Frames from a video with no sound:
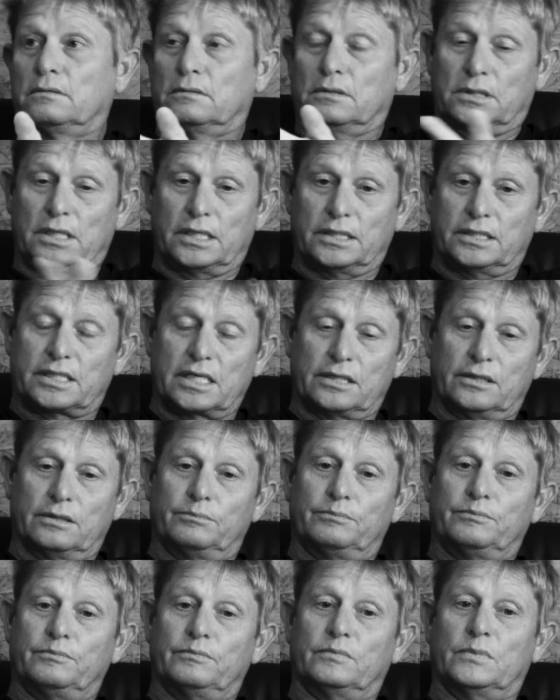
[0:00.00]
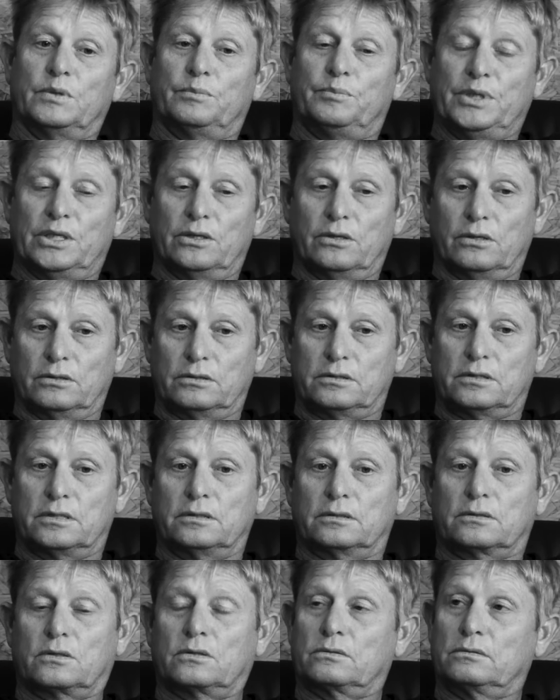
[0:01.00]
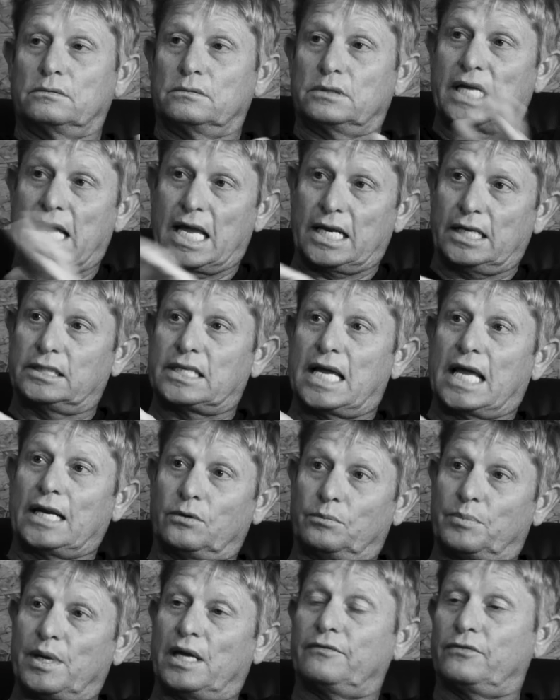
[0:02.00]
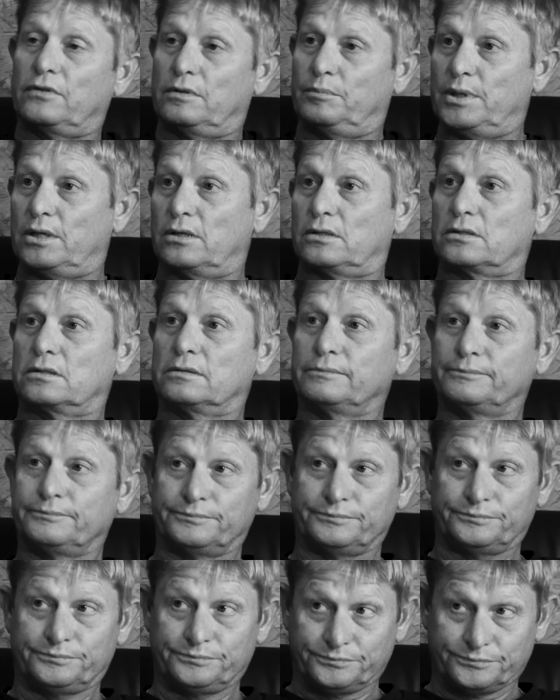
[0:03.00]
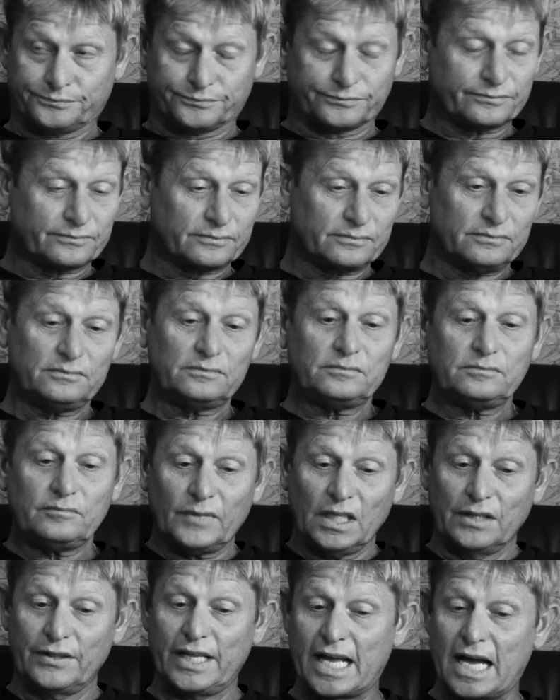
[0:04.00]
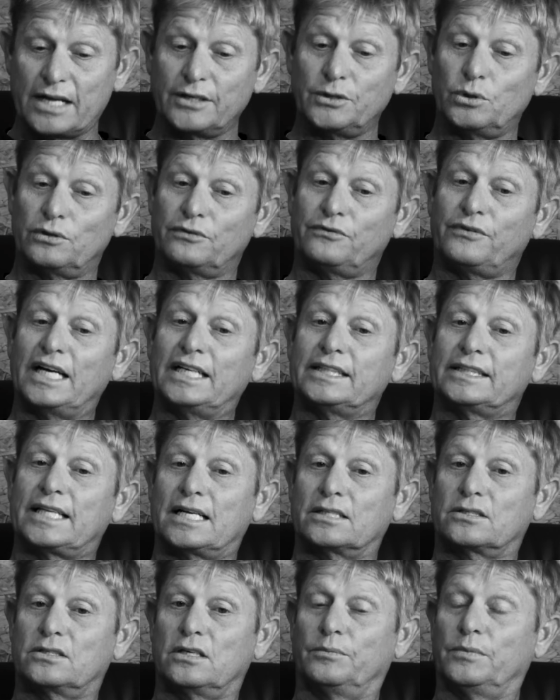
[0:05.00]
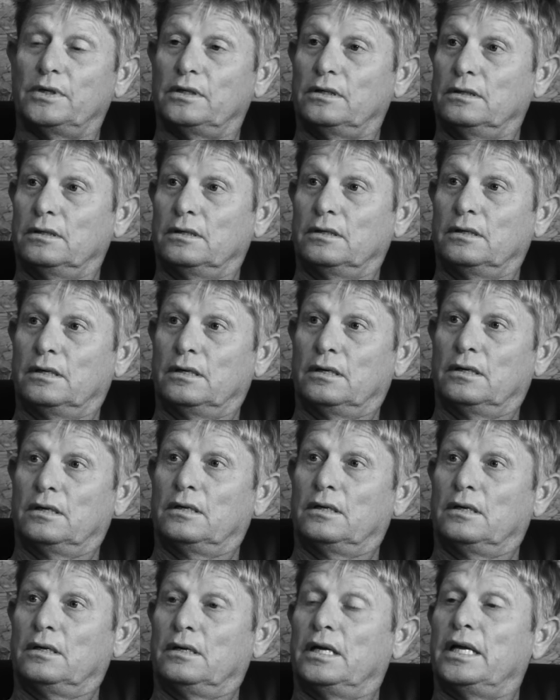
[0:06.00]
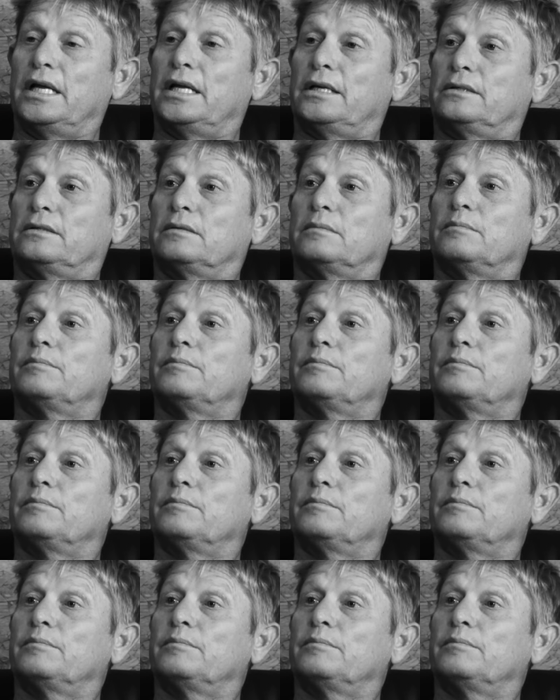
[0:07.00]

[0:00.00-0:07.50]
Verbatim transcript: They send the bill to Danny. Danny would pay for the bills. They got into a fight that summer and